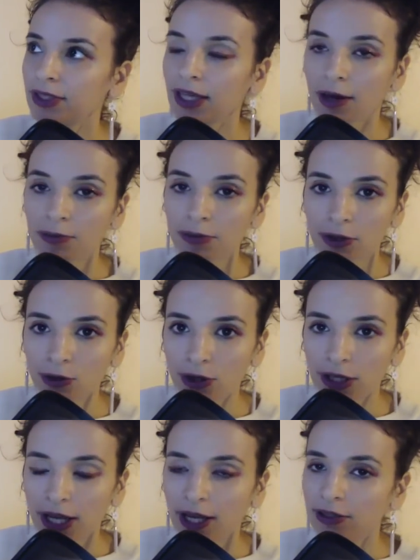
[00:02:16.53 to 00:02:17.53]

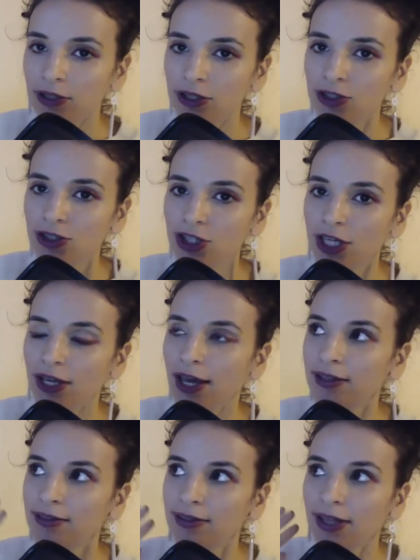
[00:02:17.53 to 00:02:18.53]
Capricorn energy,
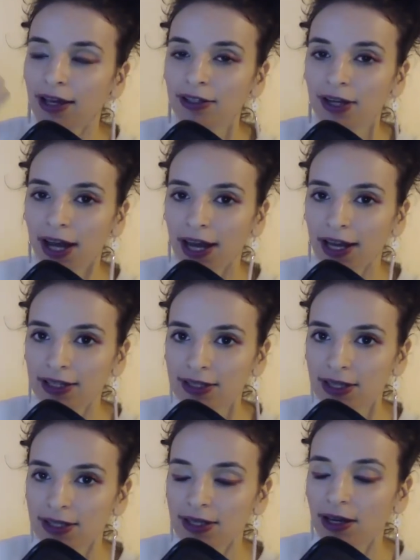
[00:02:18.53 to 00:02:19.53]
at the other
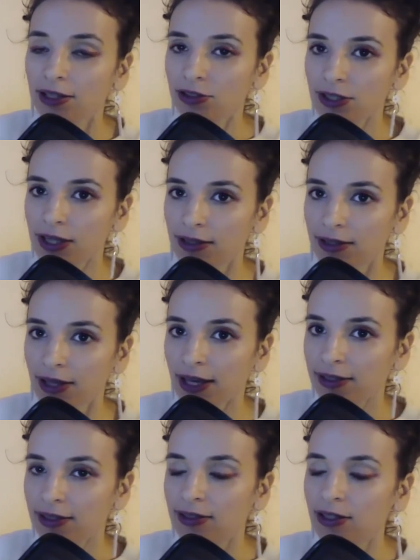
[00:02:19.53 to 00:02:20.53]
axis,
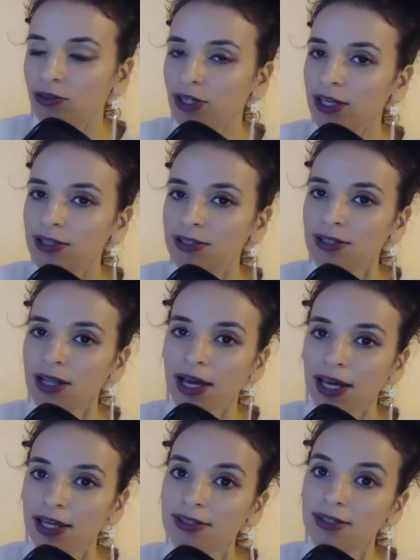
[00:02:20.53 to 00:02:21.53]
180 degrees,
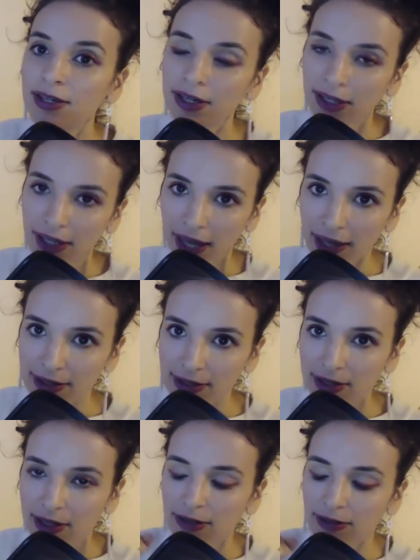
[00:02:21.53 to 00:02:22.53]
lies
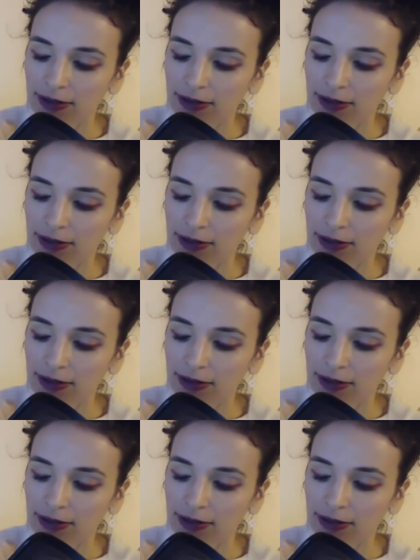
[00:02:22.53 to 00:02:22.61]
Cancer,